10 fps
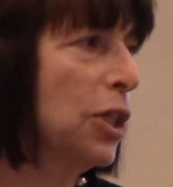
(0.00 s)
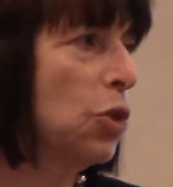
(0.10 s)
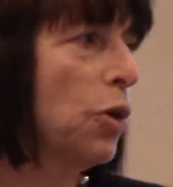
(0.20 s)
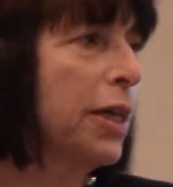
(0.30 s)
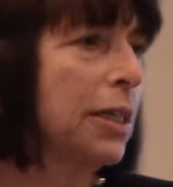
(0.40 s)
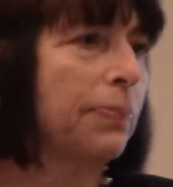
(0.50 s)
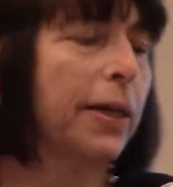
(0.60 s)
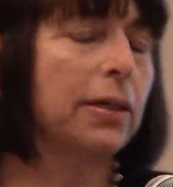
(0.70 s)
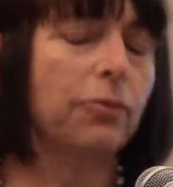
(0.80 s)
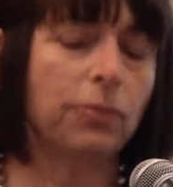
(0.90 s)
to try to
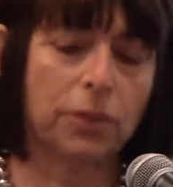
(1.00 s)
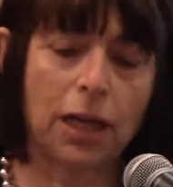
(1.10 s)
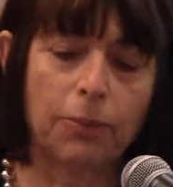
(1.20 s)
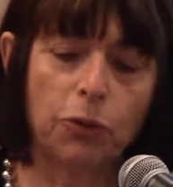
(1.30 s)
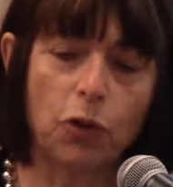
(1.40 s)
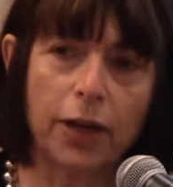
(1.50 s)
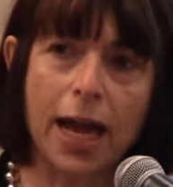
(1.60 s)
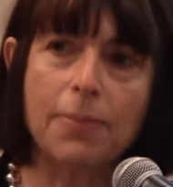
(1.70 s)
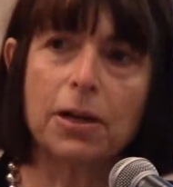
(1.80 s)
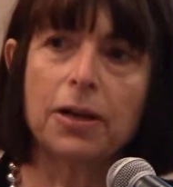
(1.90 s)
spend time on
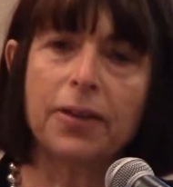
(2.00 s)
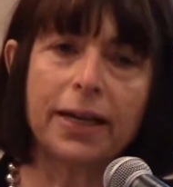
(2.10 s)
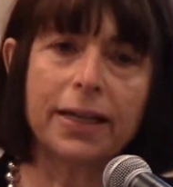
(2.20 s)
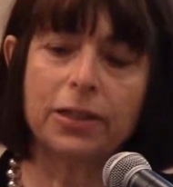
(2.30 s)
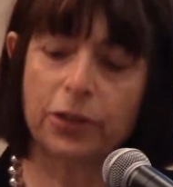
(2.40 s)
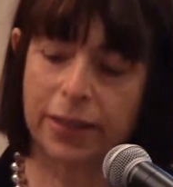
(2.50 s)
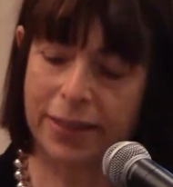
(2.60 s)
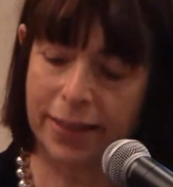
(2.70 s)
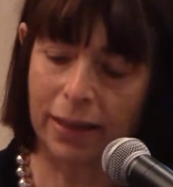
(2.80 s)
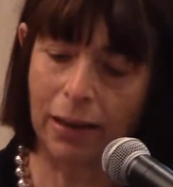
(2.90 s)
vocabulary that kids are going
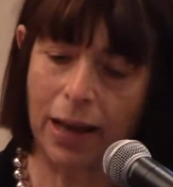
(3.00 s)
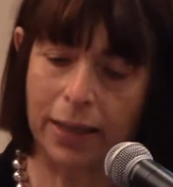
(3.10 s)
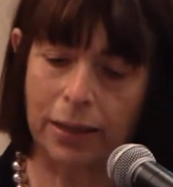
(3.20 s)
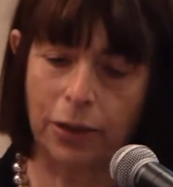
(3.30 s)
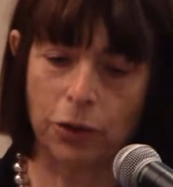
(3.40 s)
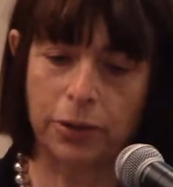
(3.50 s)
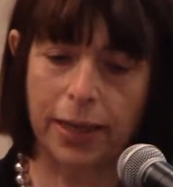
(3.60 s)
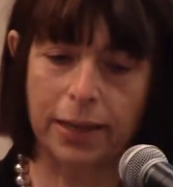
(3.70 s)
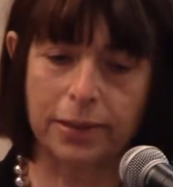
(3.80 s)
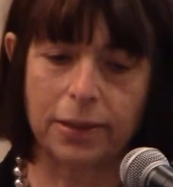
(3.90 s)
to see a lot in other
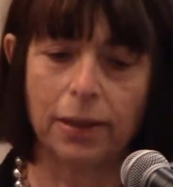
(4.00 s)
texts.